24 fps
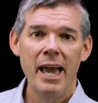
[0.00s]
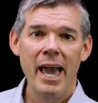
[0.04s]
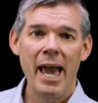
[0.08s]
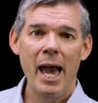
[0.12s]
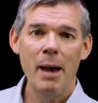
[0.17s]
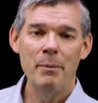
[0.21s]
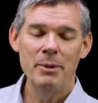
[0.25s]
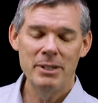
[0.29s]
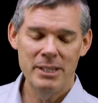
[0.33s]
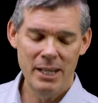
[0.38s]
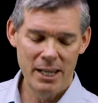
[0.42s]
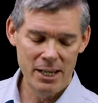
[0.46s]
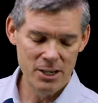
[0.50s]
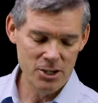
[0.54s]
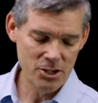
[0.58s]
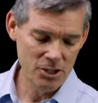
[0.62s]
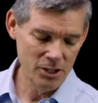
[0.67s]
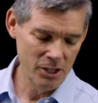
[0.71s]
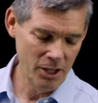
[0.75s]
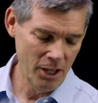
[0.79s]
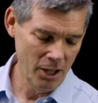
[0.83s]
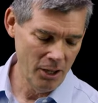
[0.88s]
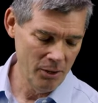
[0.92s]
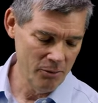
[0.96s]

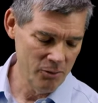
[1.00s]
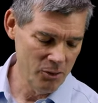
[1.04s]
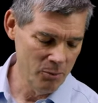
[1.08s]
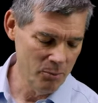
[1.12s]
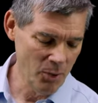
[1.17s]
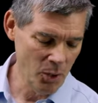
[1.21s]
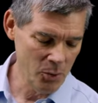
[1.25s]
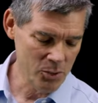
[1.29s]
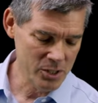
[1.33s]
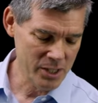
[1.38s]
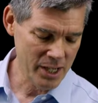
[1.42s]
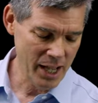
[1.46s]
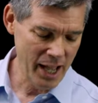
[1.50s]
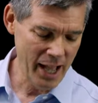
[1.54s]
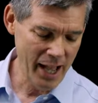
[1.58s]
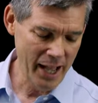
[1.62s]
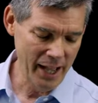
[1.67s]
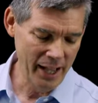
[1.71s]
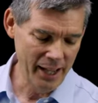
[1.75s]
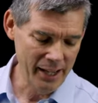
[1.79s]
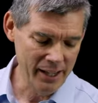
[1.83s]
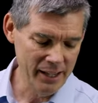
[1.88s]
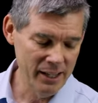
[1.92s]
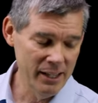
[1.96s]
habitation of the Most
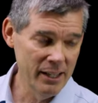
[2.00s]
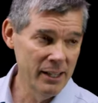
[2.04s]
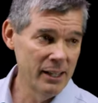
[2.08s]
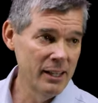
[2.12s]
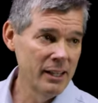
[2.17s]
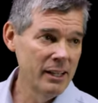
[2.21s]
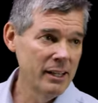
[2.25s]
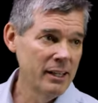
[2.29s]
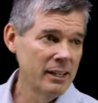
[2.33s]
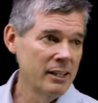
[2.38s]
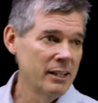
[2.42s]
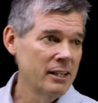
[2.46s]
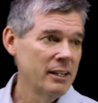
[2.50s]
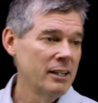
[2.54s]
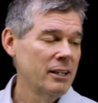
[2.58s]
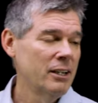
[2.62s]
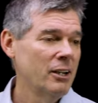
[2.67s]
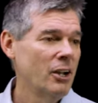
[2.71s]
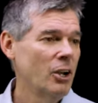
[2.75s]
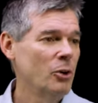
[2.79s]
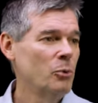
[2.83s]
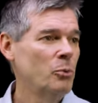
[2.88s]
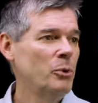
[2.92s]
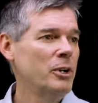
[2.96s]
High
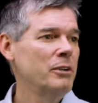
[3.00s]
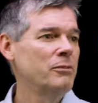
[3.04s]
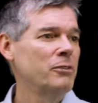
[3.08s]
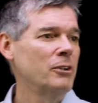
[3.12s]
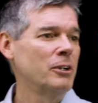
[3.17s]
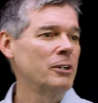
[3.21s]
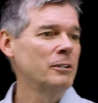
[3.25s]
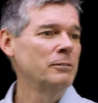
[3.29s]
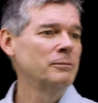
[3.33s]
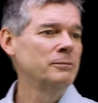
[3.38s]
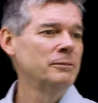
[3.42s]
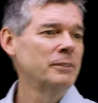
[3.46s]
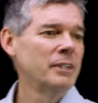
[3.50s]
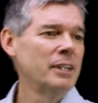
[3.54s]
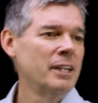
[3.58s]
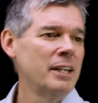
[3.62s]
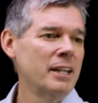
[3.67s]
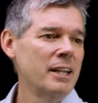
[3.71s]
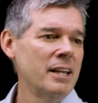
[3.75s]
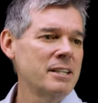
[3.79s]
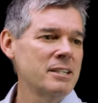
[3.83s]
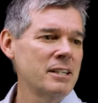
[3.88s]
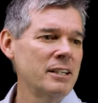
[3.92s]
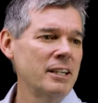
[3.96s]
a river.
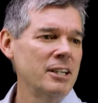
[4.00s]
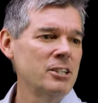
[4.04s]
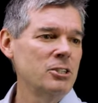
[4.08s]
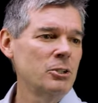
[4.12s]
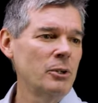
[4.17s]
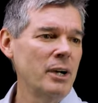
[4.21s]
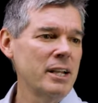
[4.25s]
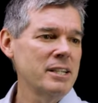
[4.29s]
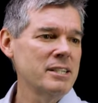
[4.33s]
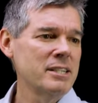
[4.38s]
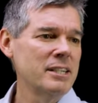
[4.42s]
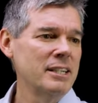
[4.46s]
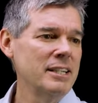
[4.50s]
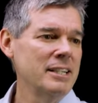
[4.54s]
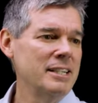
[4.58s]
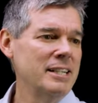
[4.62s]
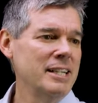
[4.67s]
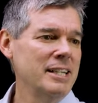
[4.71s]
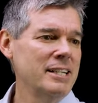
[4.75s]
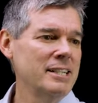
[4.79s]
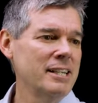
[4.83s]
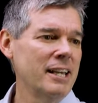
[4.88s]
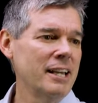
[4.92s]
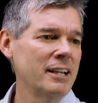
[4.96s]
It's an interesting
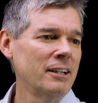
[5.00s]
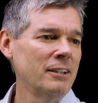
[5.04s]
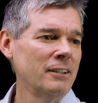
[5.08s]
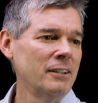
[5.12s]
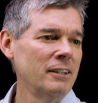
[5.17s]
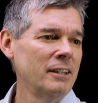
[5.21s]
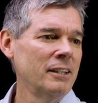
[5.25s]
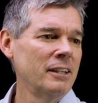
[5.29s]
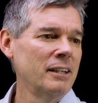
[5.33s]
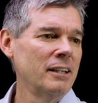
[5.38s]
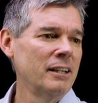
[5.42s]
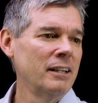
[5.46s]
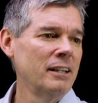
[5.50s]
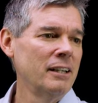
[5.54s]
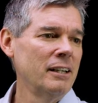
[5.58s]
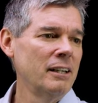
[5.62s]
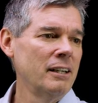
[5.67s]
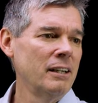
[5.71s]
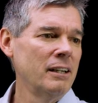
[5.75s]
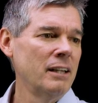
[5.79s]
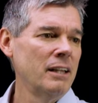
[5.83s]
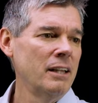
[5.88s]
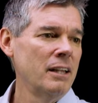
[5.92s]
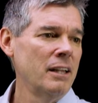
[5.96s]
detail.
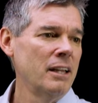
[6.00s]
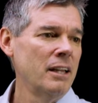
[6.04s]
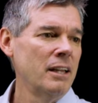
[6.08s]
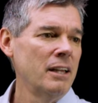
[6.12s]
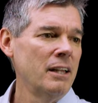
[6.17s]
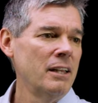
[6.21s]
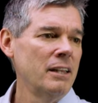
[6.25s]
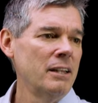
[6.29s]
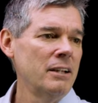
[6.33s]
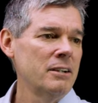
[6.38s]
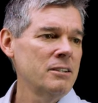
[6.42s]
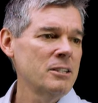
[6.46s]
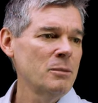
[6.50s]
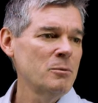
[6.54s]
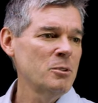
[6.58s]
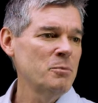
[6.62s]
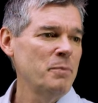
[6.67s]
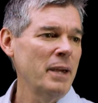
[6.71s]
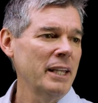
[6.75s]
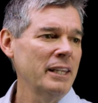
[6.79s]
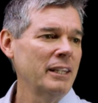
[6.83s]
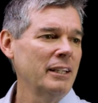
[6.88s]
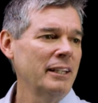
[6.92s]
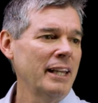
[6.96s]
There's some
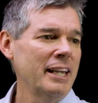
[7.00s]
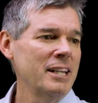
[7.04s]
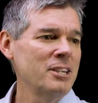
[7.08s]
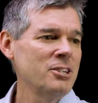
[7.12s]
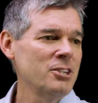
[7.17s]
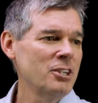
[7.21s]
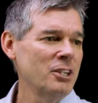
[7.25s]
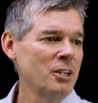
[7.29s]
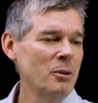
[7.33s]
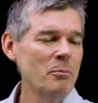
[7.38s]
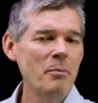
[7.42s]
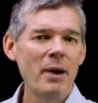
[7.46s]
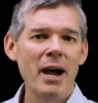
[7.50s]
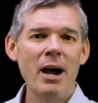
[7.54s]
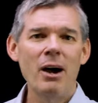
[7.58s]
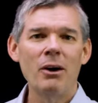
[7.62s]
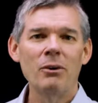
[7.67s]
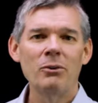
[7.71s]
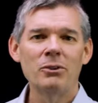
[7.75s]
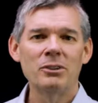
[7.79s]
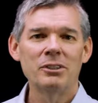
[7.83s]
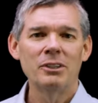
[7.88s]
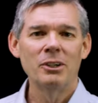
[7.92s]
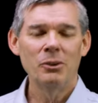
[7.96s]
speculation
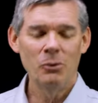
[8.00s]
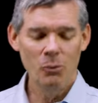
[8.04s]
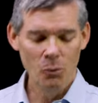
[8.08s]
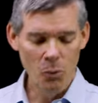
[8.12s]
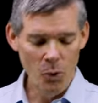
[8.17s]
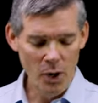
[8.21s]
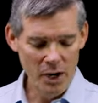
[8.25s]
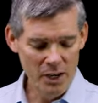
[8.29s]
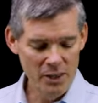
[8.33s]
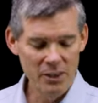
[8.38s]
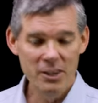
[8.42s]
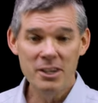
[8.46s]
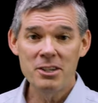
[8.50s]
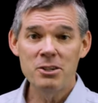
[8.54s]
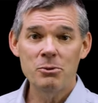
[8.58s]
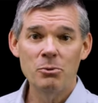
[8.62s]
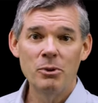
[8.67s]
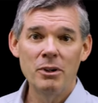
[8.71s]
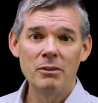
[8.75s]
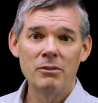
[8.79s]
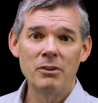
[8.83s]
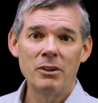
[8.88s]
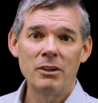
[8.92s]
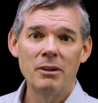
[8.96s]
about uh, what this
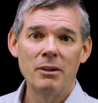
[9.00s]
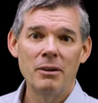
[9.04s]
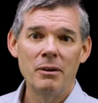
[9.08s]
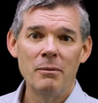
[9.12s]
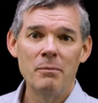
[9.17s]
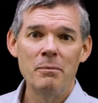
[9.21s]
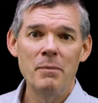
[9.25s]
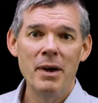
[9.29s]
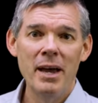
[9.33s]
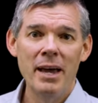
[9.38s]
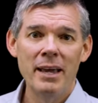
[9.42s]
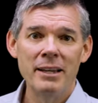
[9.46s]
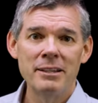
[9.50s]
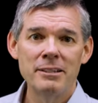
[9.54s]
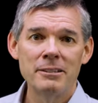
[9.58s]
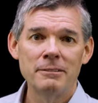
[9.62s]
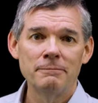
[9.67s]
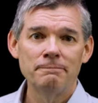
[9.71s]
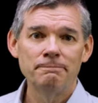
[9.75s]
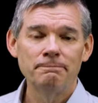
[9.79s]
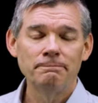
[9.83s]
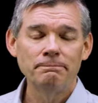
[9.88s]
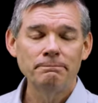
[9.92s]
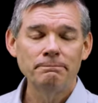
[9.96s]
river meant.